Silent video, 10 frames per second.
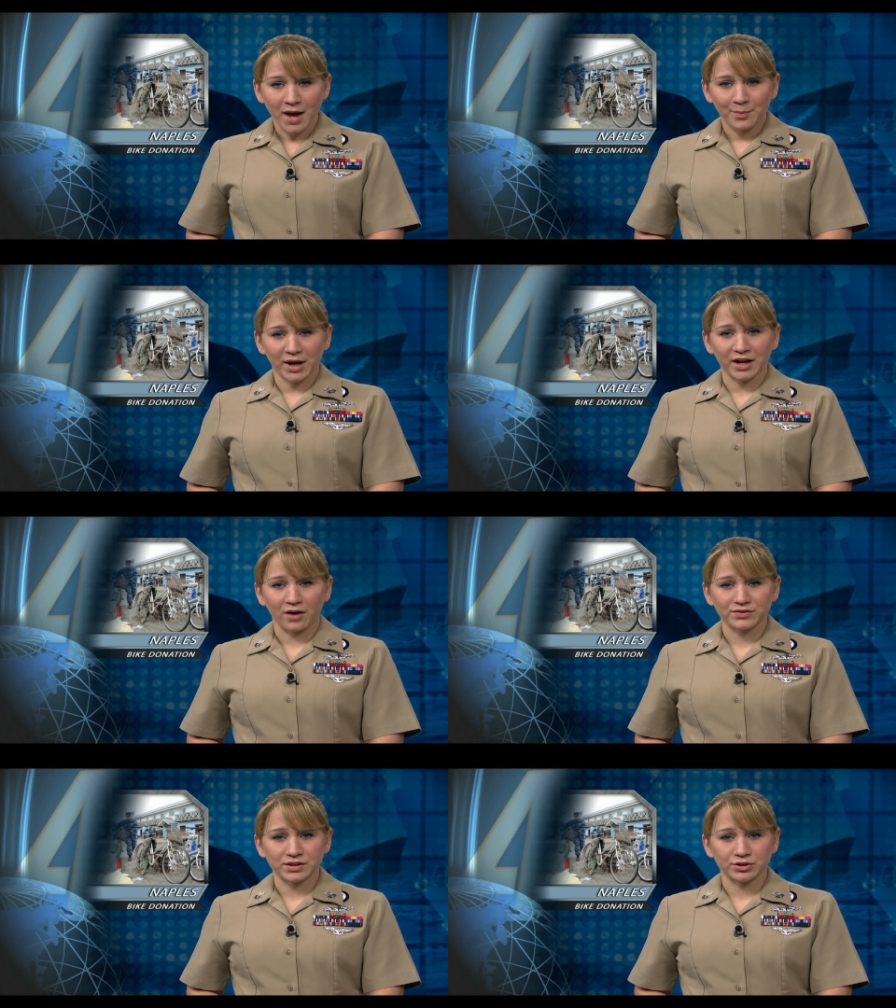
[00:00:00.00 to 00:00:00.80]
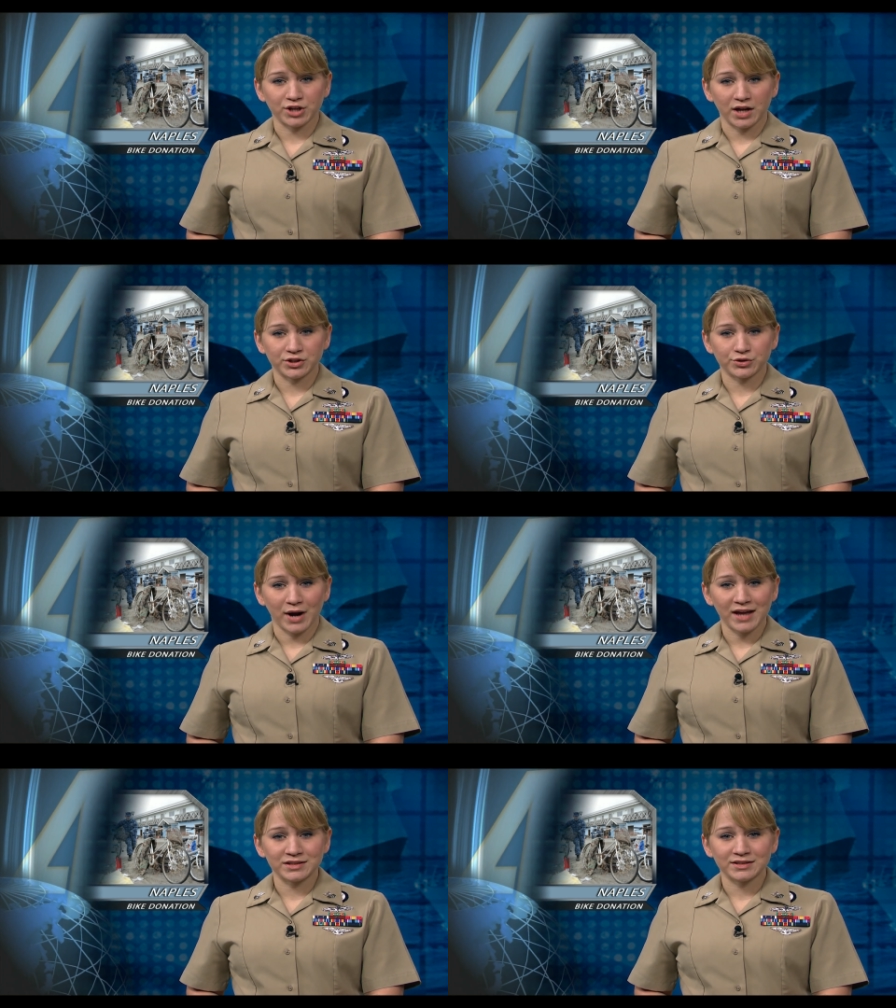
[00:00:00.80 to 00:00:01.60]
Petty Officer John
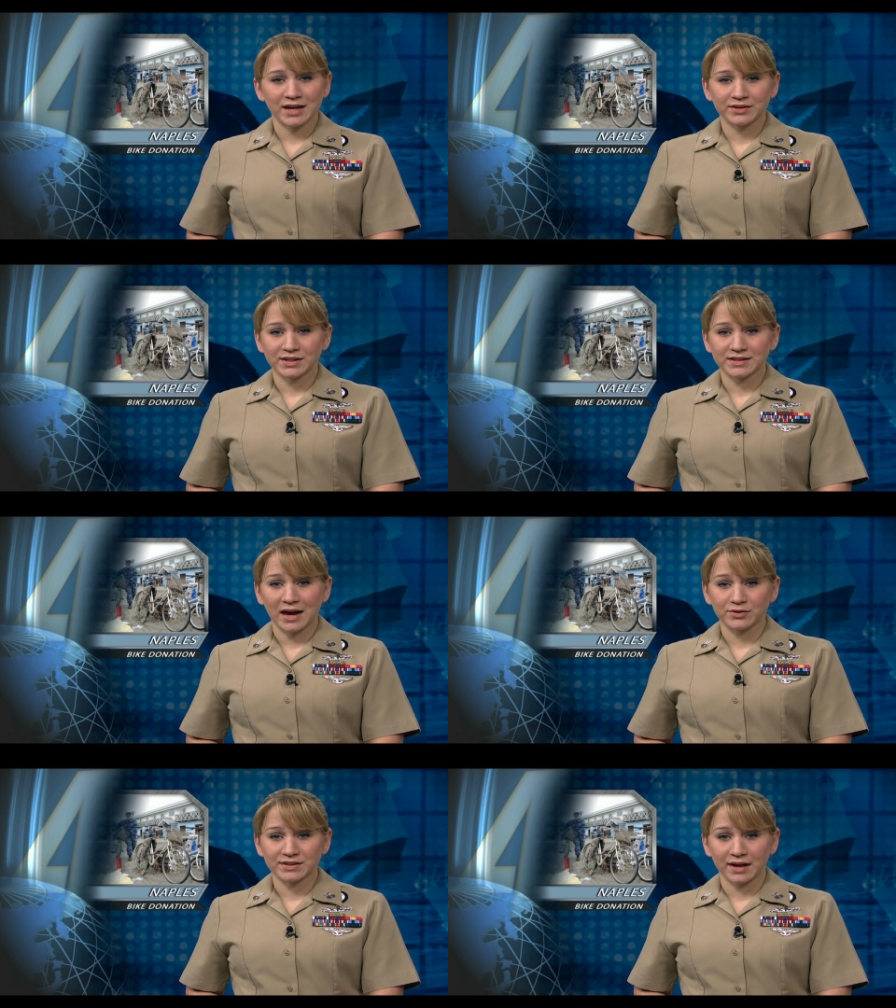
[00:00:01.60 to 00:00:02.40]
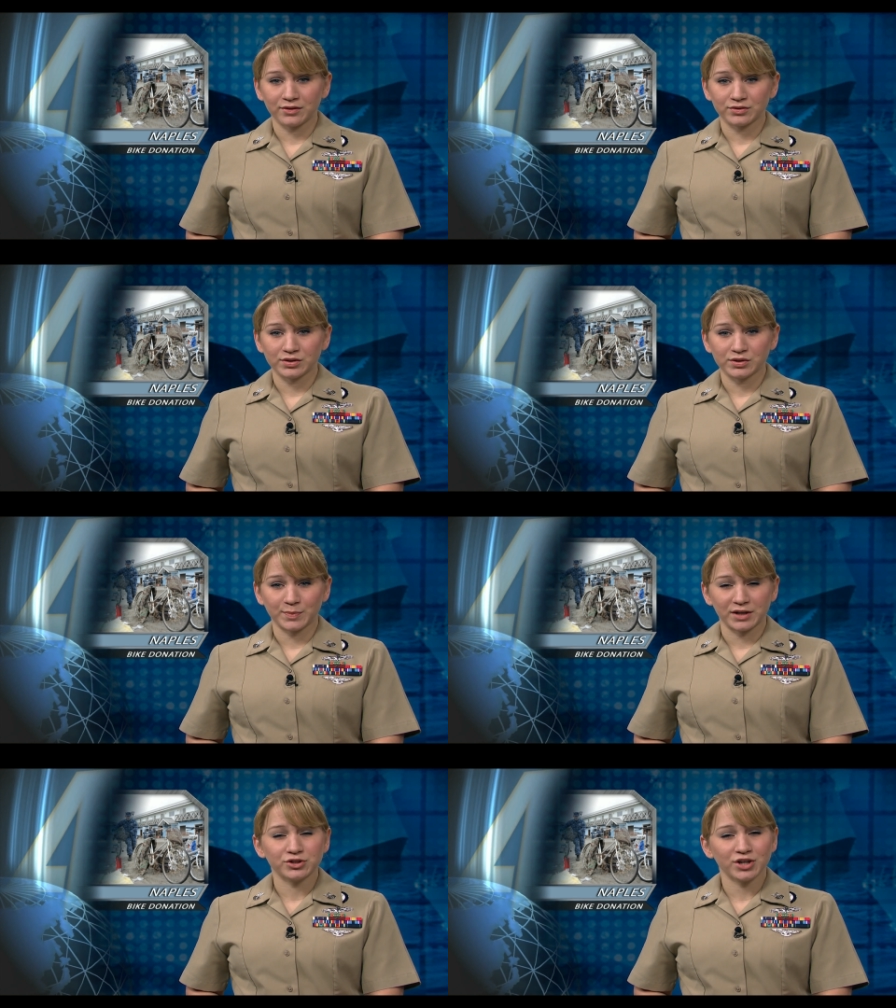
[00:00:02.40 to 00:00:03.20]
Stratton tells us how sailors who
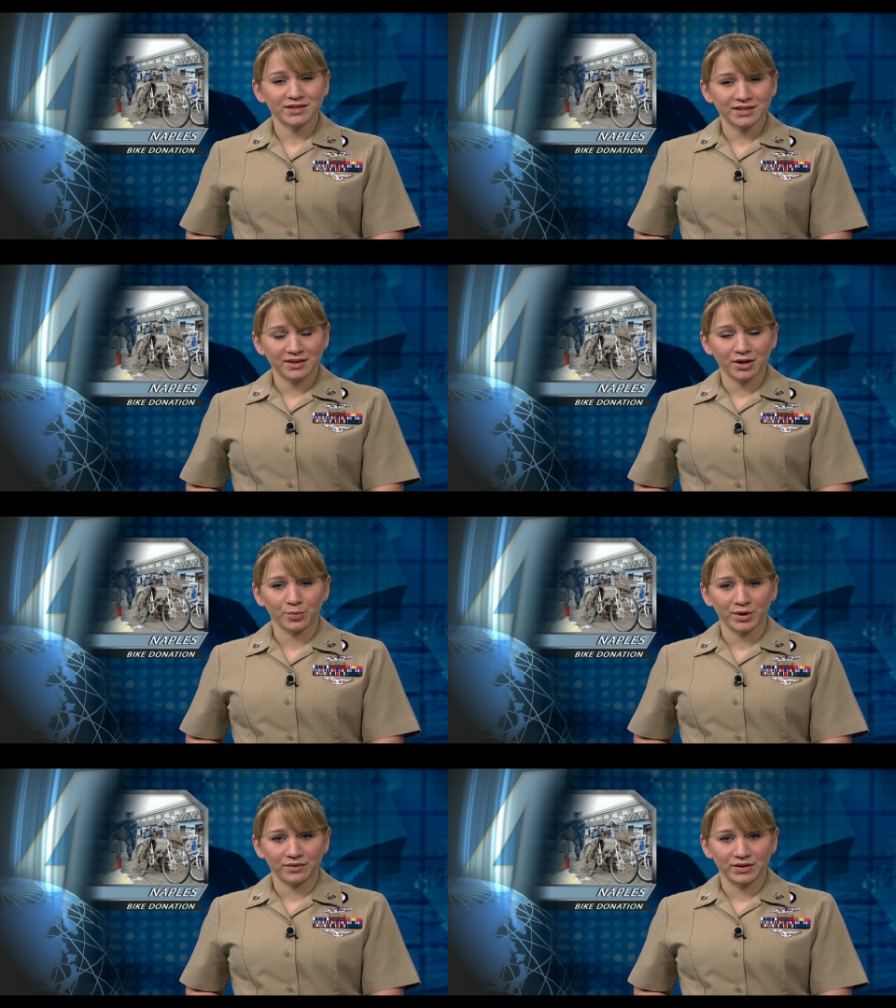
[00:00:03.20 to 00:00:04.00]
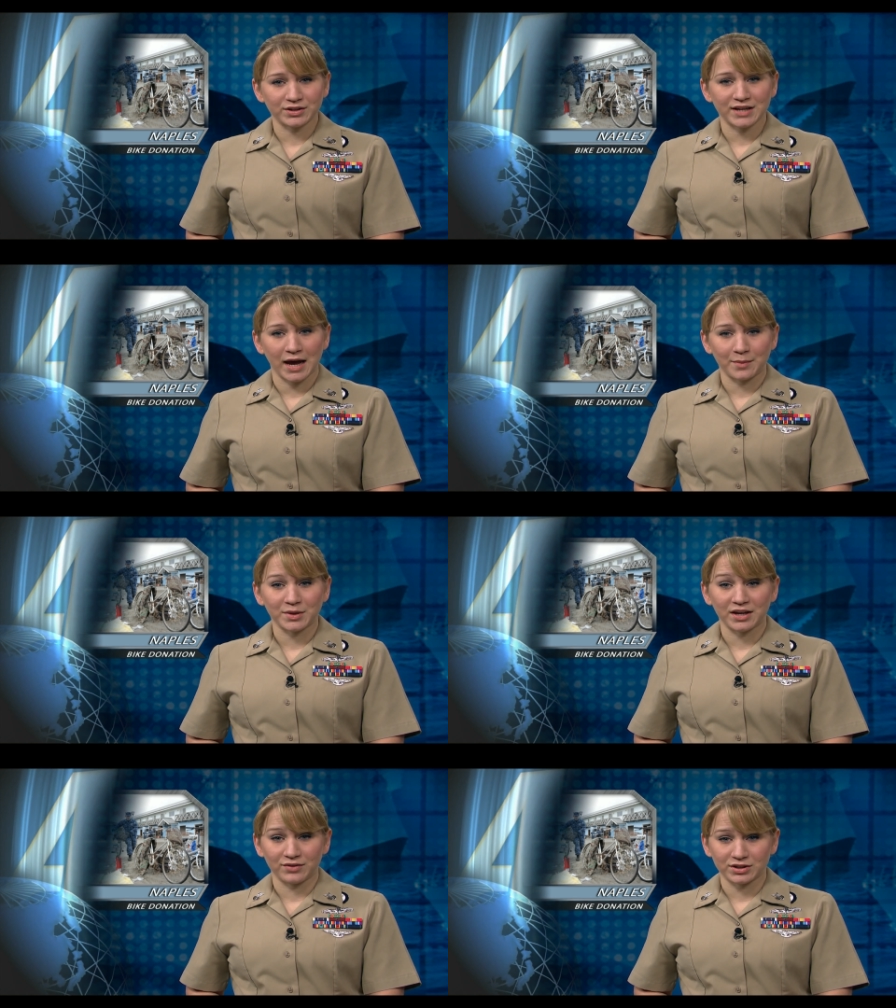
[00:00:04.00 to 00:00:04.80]
spent just a little bit of their time
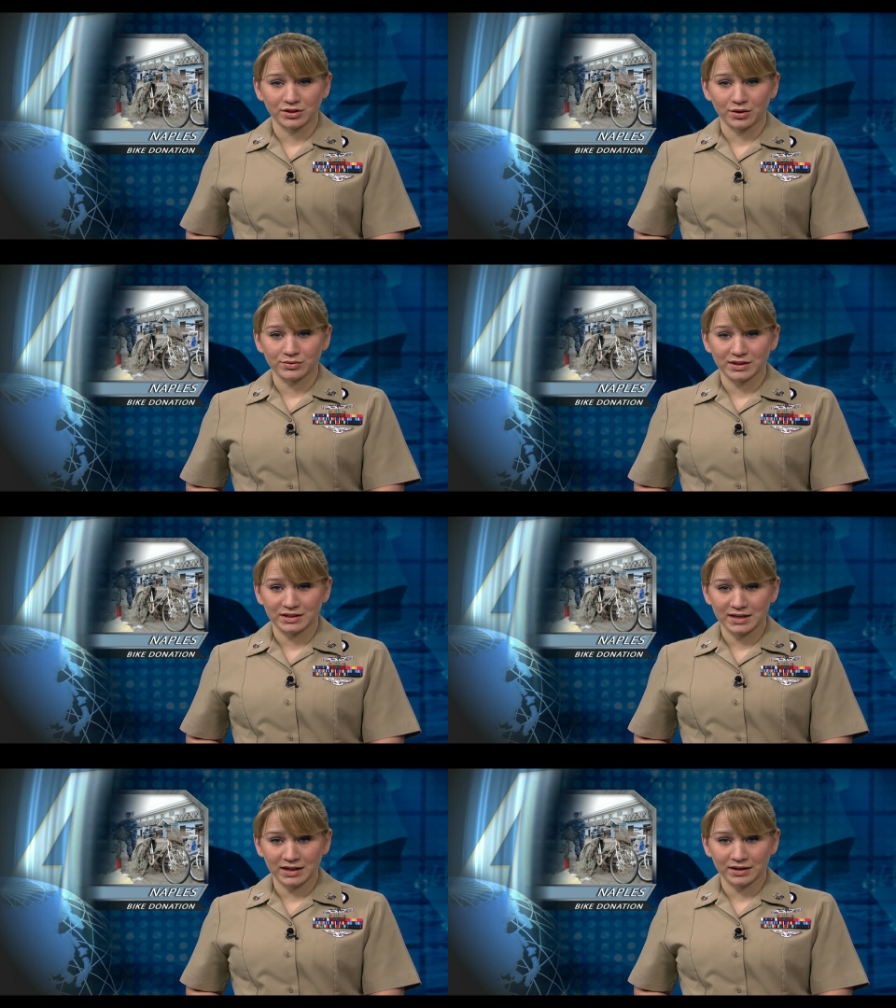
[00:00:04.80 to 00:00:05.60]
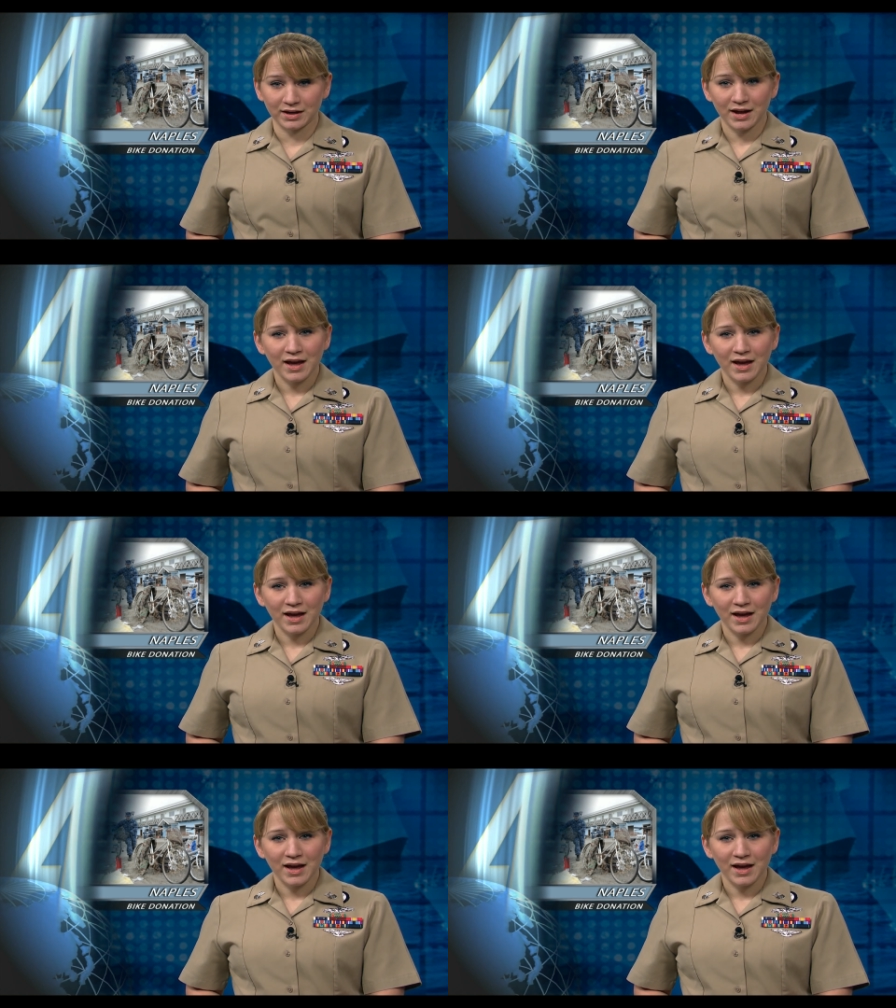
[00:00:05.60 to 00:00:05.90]
giving to those in need